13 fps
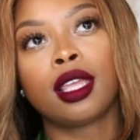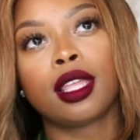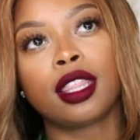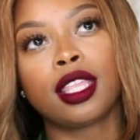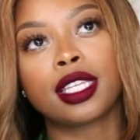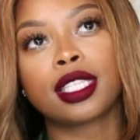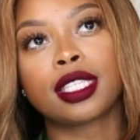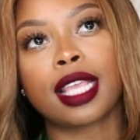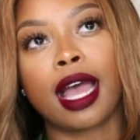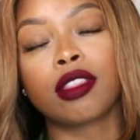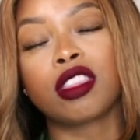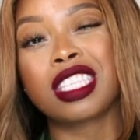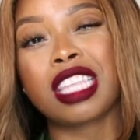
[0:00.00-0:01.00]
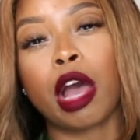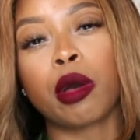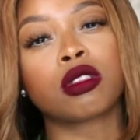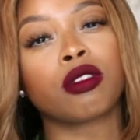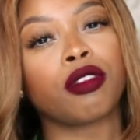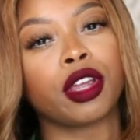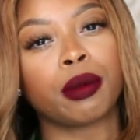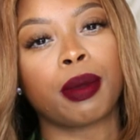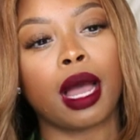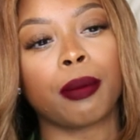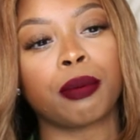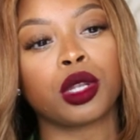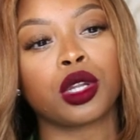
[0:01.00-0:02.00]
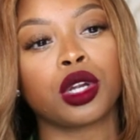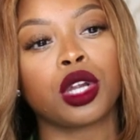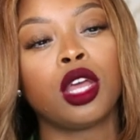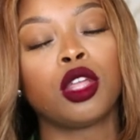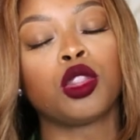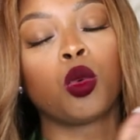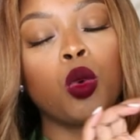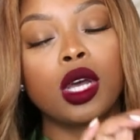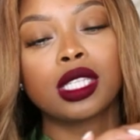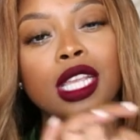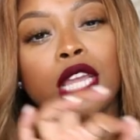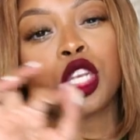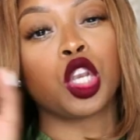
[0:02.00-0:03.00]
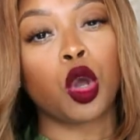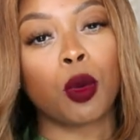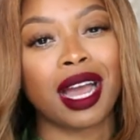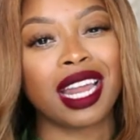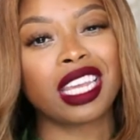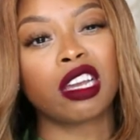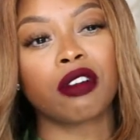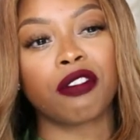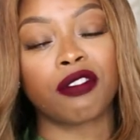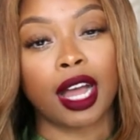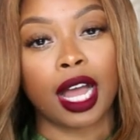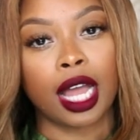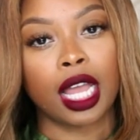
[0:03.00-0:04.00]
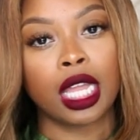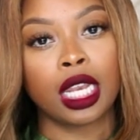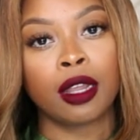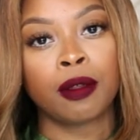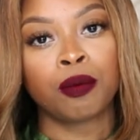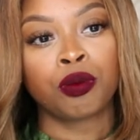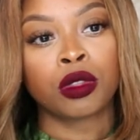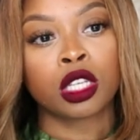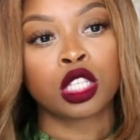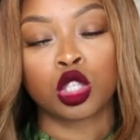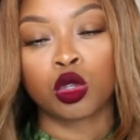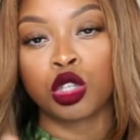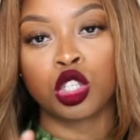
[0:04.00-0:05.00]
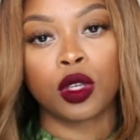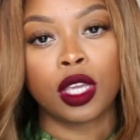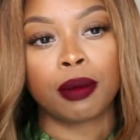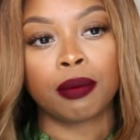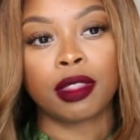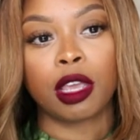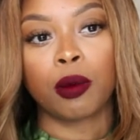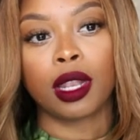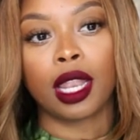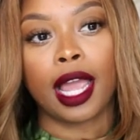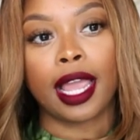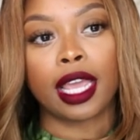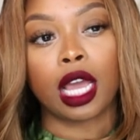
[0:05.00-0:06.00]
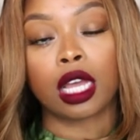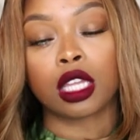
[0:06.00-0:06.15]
This style, this style was very popular. The ones that nobody could find, as soon as you get them, they were like